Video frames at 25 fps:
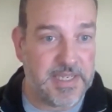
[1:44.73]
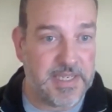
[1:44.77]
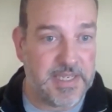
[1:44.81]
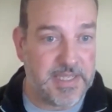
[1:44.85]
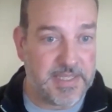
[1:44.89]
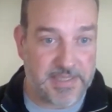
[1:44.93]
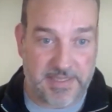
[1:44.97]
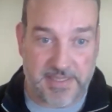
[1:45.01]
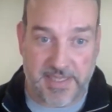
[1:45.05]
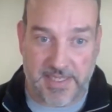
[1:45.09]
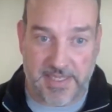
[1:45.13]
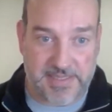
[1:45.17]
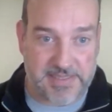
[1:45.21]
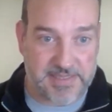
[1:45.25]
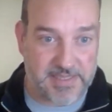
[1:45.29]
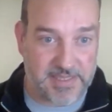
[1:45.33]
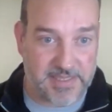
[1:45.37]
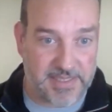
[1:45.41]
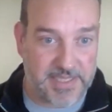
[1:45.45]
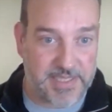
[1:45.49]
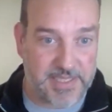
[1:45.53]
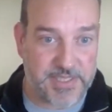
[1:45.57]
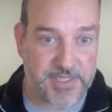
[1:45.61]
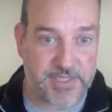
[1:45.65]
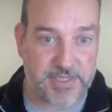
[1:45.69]
The
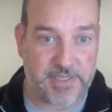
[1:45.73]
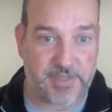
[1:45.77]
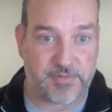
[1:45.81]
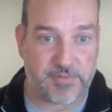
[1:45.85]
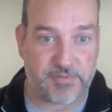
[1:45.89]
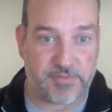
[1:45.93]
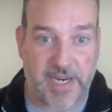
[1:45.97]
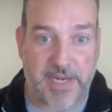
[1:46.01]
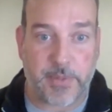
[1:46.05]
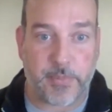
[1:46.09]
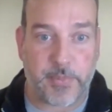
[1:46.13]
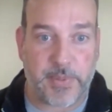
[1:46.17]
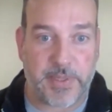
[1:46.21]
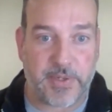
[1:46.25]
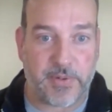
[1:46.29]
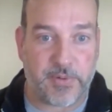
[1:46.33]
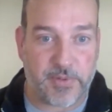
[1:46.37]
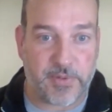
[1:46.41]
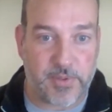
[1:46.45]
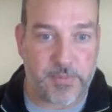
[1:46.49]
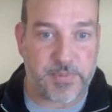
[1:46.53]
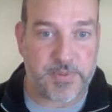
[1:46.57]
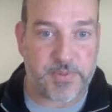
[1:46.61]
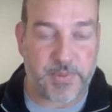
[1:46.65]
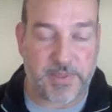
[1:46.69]
constellation of right-wing
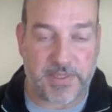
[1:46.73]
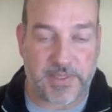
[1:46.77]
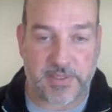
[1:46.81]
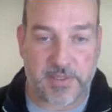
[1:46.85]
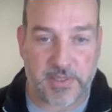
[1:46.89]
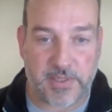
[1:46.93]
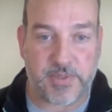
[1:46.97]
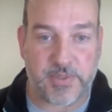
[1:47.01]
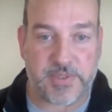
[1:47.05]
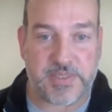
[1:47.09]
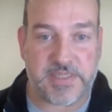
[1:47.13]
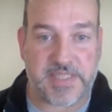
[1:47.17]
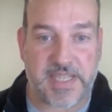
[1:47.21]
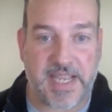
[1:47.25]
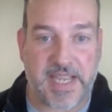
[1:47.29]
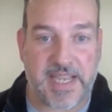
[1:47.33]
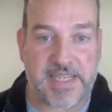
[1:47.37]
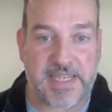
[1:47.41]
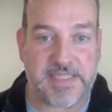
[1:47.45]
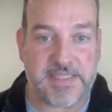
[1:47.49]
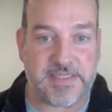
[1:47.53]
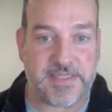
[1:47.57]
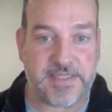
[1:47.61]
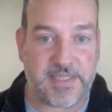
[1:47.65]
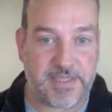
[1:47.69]
groups with close
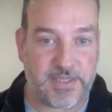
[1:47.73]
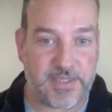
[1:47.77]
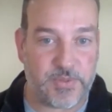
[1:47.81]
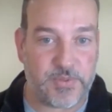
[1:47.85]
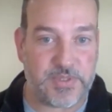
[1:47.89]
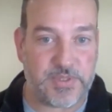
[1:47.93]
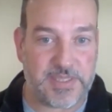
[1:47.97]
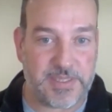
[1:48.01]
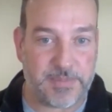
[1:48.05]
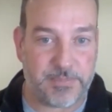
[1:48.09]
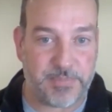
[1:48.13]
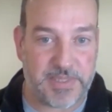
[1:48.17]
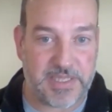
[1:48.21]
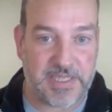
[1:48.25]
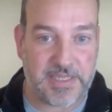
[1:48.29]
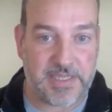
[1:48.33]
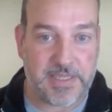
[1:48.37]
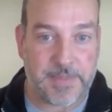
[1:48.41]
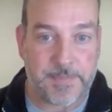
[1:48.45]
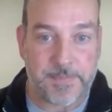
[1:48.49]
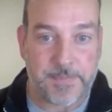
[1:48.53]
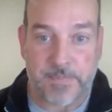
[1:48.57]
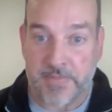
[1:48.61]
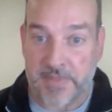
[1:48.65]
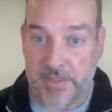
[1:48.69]
ties to the UCP
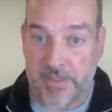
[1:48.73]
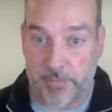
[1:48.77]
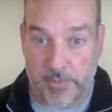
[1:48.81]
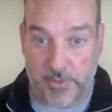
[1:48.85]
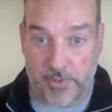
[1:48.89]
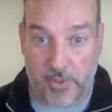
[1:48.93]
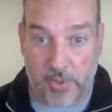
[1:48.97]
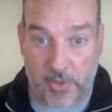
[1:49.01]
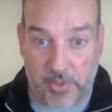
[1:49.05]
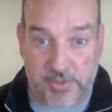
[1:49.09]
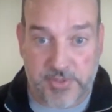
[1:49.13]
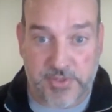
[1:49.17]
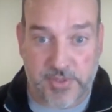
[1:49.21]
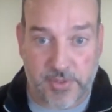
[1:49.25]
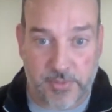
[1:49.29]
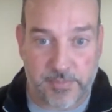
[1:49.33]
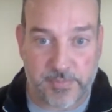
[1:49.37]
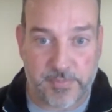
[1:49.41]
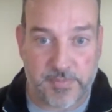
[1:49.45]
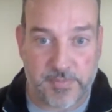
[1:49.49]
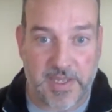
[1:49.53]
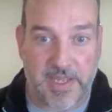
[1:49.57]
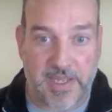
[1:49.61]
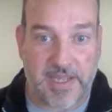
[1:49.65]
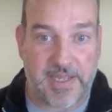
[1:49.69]
will also